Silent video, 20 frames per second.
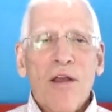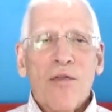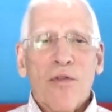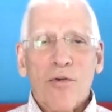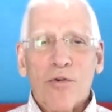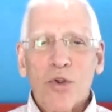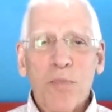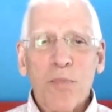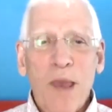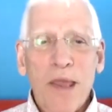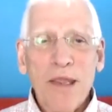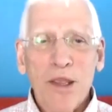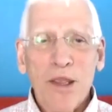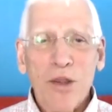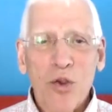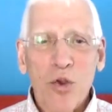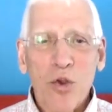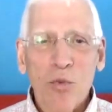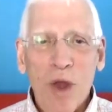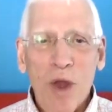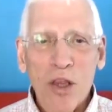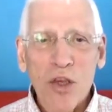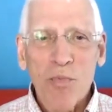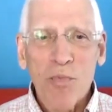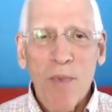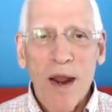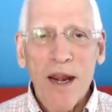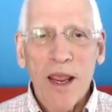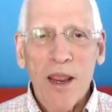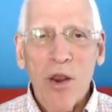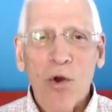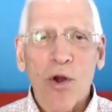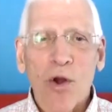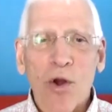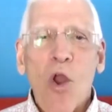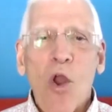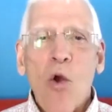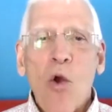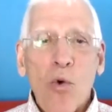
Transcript: they're spending too much money on it,